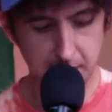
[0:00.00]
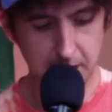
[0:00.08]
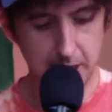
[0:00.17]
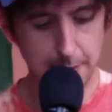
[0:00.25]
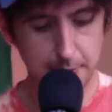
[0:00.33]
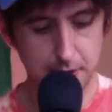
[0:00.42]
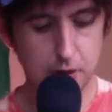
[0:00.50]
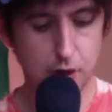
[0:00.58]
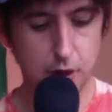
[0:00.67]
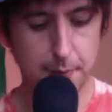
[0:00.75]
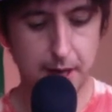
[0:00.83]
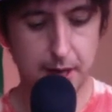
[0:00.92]
Keeping your
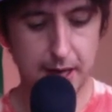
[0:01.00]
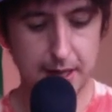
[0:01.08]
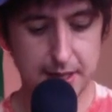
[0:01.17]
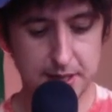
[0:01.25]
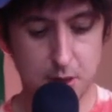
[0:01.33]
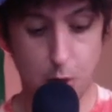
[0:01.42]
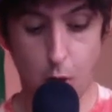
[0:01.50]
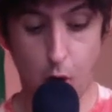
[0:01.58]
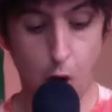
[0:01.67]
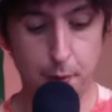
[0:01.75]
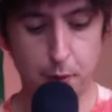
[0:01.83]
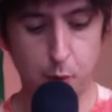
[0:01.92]
upper eyelids
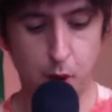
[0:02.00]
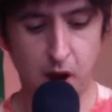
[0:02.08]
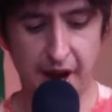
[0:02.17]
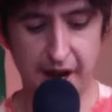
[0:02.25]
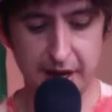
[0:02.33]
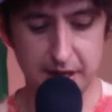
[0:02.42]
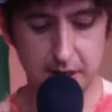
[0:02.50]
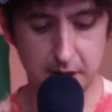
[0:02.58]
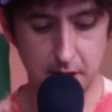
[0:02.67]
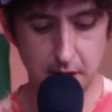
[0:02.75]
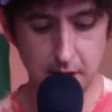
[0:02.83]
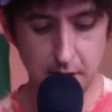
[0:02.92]
open wide.
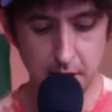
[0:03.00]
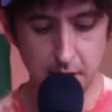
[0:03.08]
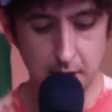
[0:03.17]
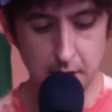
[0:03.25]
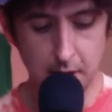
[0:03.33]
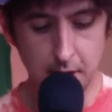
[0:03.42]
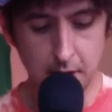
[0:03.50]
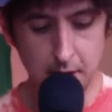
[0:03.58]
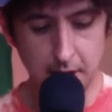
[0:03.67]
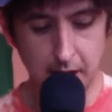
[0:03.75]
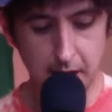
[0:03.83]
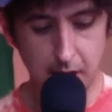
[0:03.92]

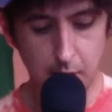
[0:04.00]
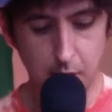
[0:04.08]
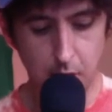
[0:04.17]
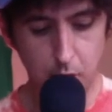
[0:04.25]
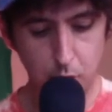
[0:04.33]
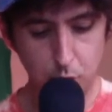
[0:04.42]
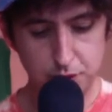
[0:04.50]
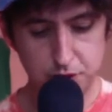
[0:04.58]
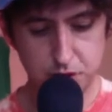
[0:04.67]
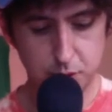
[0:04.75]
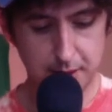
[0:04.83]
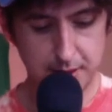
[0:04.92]
Now hold the
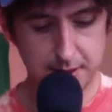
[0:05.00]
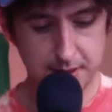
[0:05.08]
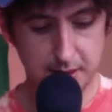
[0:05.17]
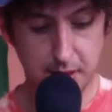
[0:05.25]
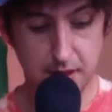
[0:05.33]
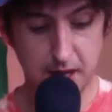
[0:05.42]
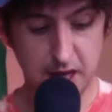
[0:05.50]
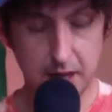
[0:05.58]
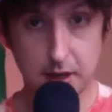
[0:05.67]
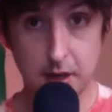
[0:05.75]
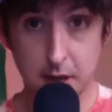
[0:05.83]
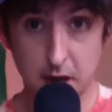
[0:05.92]
squint and
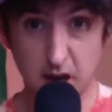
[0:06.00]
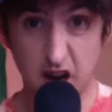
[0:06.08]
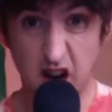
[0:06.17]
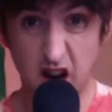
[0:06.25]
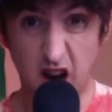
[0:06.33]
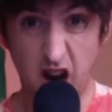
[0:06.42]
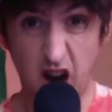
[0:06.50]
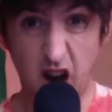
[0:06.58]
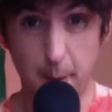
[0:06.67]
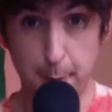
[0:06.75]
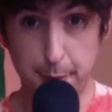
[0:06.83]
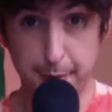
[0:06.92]
think up.